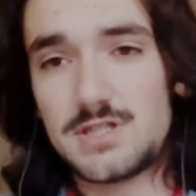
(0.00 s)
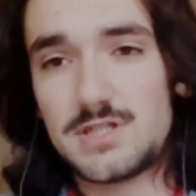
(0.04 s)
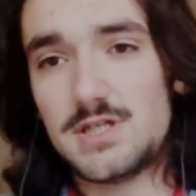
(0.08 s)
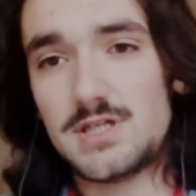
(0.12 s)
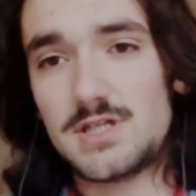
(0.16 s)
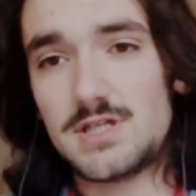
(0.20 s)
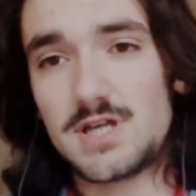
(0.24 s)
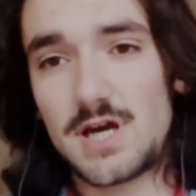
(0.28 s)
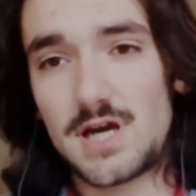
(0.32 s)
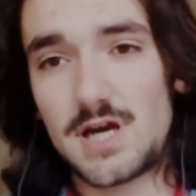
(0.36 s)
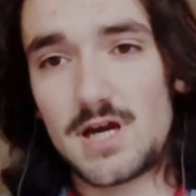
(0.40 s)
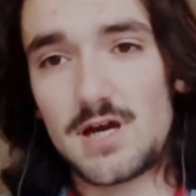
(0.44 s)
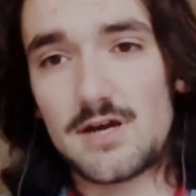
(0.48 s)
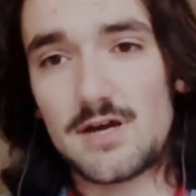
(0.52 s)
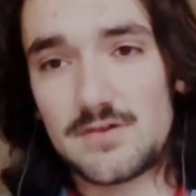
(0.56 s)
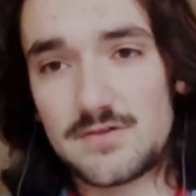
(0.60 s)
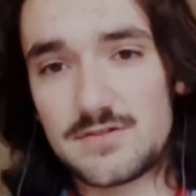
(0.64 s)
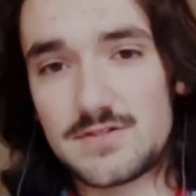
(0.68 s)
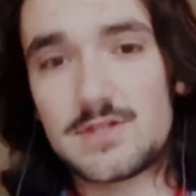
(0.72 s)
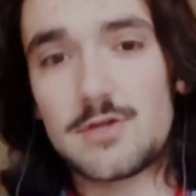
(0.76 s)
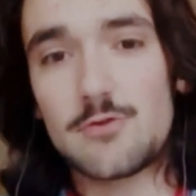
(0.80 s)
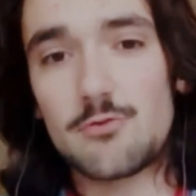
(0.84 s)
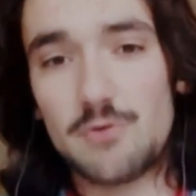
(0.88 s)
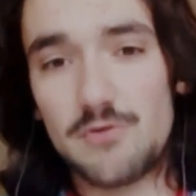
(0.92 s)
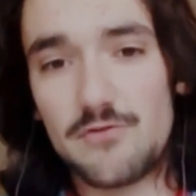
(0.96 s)
I see it
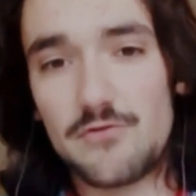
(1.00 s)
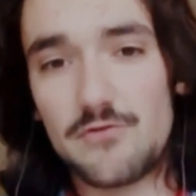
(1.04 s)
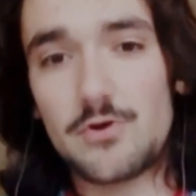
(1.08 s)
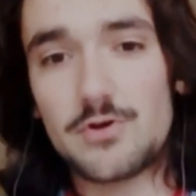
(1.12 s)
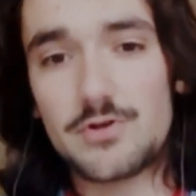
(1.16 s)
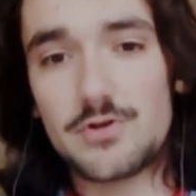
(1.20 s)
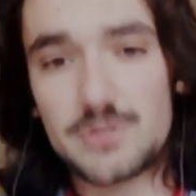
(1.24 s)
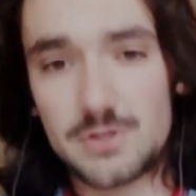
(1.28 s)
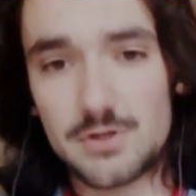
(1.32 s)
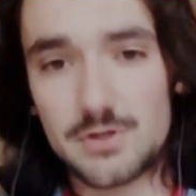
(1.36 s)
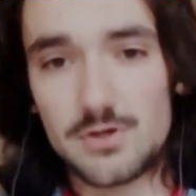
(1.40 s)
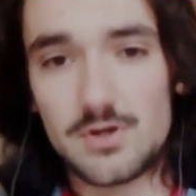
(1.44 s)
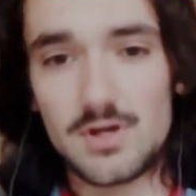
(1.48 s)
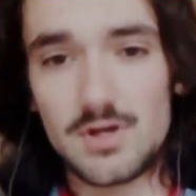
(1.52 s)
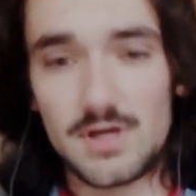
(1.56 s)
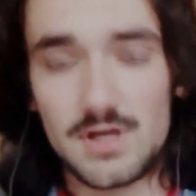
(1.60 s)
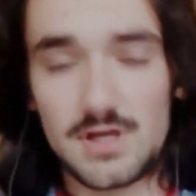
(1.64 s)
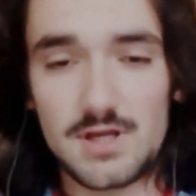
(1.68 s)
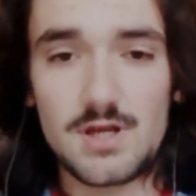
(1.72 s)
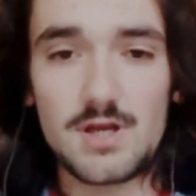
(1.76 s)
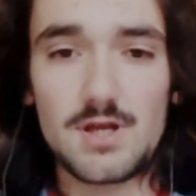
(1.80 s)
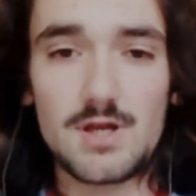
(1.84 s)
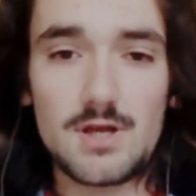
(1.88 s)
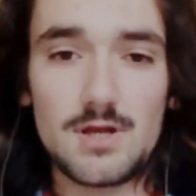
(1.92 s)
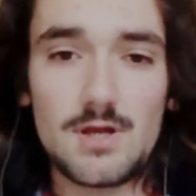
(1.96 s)
kind of as the reverse,
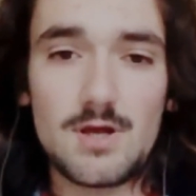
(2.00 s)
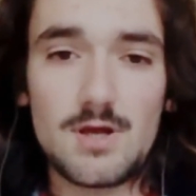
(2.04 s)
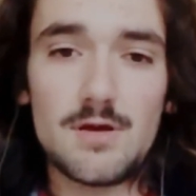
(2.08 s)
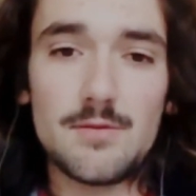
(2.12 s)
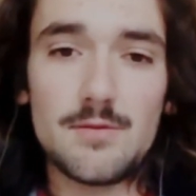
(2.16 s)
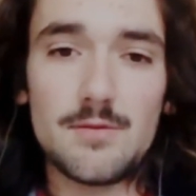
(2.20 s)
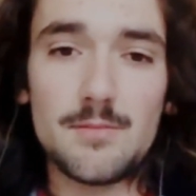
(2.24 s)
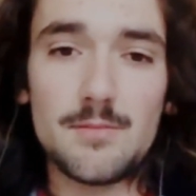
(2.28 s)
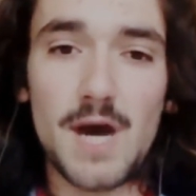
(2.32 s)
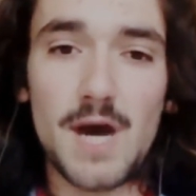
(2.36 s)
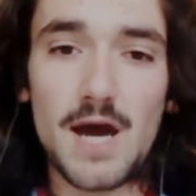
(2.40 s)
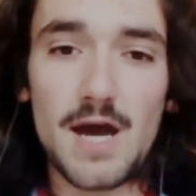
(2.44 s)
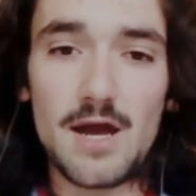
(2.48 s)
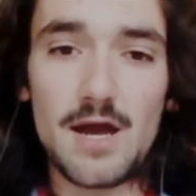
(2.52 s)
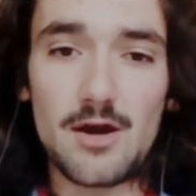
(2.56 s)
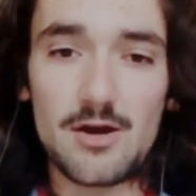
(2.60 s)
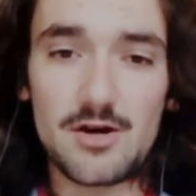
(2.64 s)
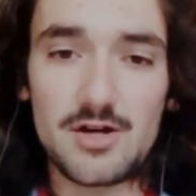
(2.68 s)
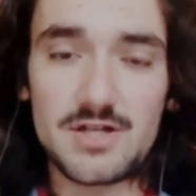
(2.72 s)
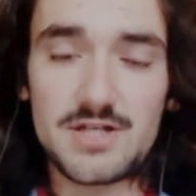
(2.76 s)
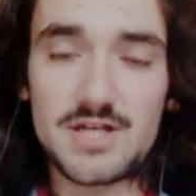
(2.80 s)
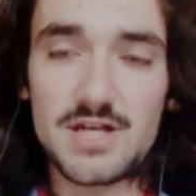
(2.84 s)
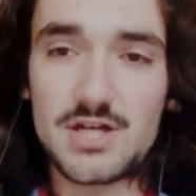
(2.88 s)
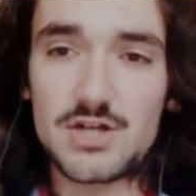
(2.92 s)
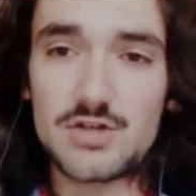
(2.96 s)
like
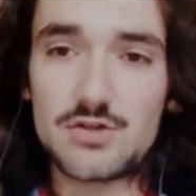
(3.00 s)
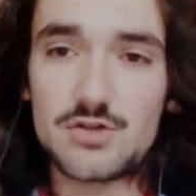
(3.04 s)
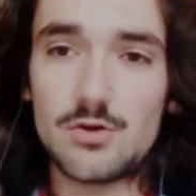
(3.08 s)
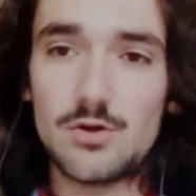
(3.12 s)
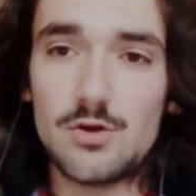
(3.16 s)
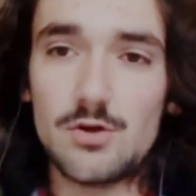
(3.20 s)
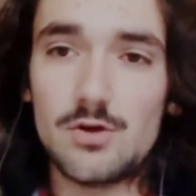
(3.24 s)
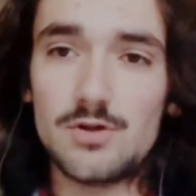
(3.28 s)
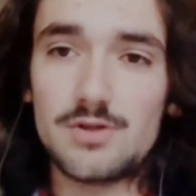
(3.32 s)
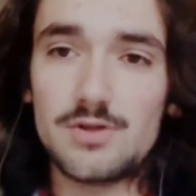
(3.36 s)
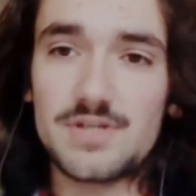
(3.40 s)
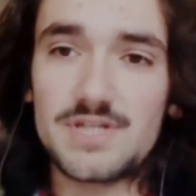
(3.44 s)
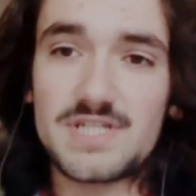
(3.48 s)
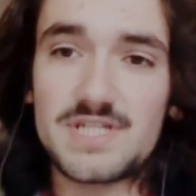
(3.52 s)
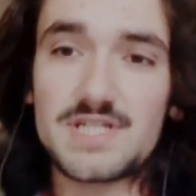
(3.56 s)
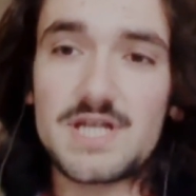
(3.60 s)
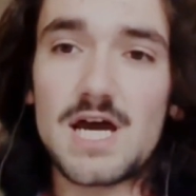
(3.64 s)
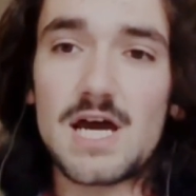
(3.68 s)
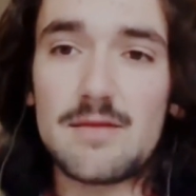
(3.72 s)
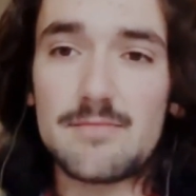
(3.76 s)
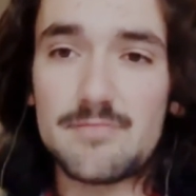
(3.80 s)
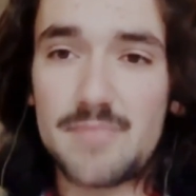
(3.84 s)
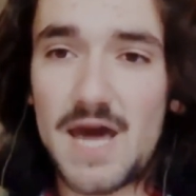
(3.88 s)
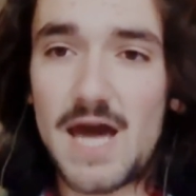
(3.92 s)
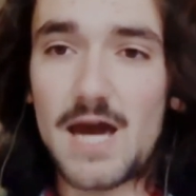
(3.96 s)
my architectural
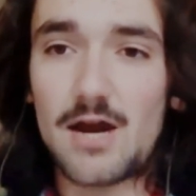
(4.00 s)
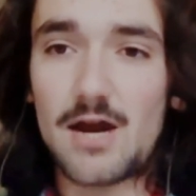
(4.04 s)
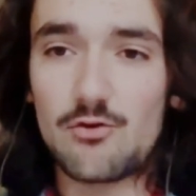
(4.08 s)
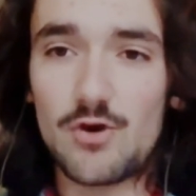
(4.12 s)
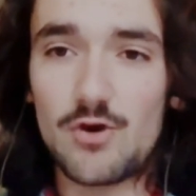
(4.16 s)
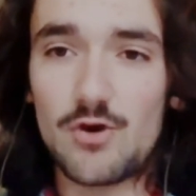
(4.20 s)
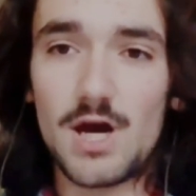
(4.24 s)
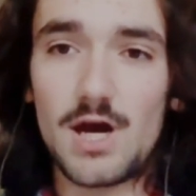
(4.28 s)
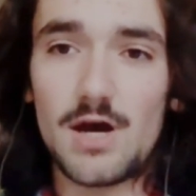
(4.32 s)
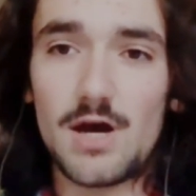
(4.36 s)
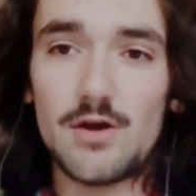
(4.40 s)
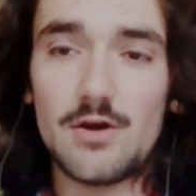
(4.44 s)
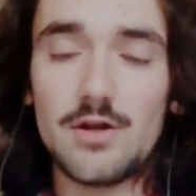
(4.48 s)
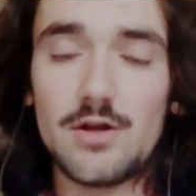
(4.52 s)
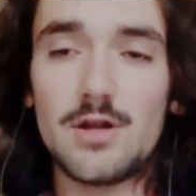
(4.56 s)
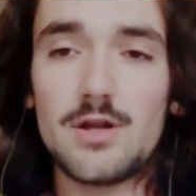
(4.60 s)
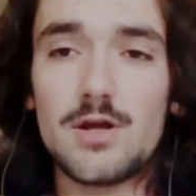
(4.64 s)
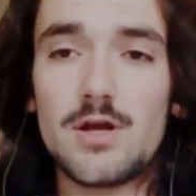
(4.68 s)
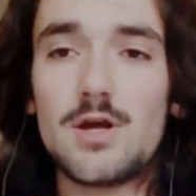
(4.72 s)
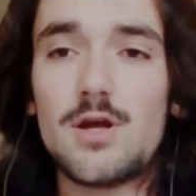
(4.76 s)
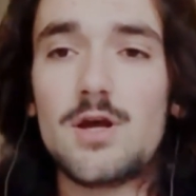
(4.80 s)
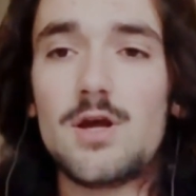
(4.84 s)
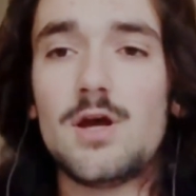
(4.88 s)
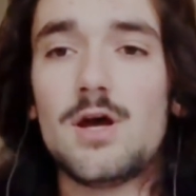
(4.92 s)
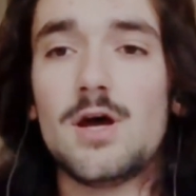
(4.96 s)
design
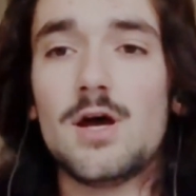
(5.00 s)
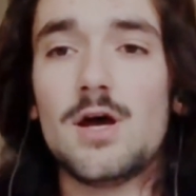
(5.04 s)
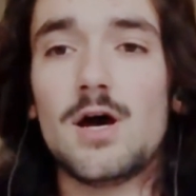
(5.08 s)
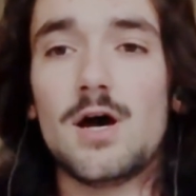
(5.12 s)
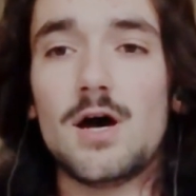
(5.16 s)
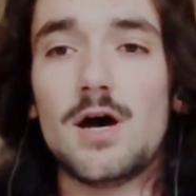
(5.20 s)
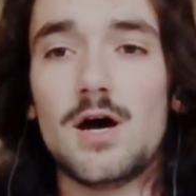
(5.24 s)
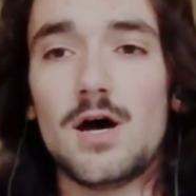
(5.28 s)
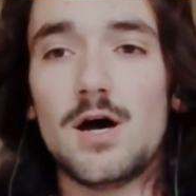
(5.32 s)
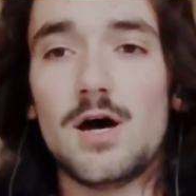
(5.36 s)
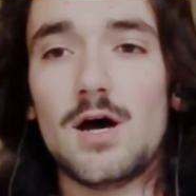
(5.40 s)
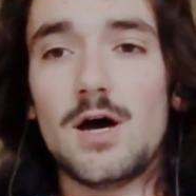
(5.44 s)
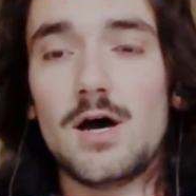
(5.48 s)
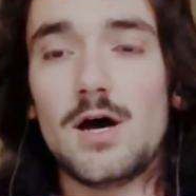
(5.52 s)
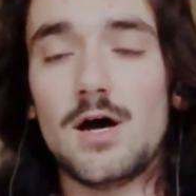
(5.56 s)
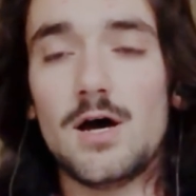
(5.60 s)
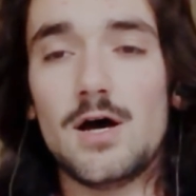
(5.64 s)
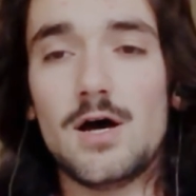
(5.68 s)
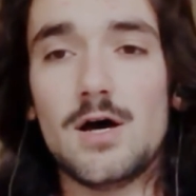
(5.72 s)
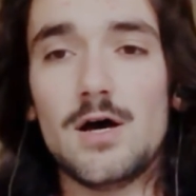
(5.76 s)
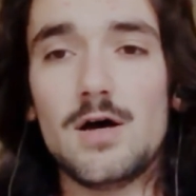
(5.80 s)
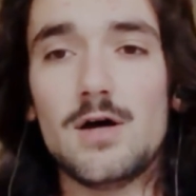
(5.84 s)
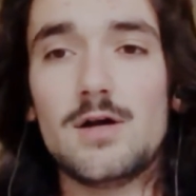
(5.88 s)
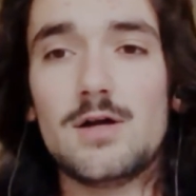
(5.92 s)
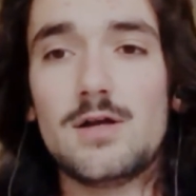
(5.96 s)
background
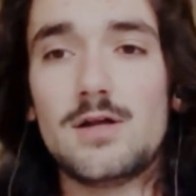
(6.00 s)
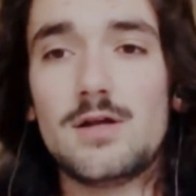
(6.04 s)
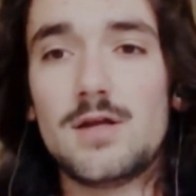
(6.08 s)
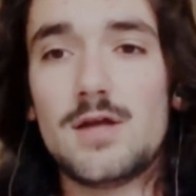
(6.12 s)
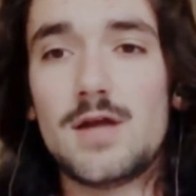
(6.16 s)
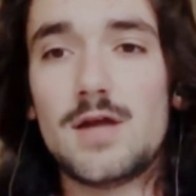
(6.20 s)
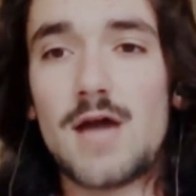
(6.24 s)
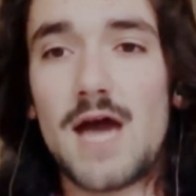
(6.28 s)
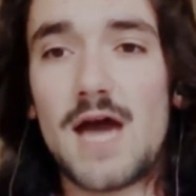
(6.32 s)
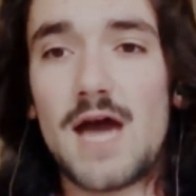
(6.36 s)
uh,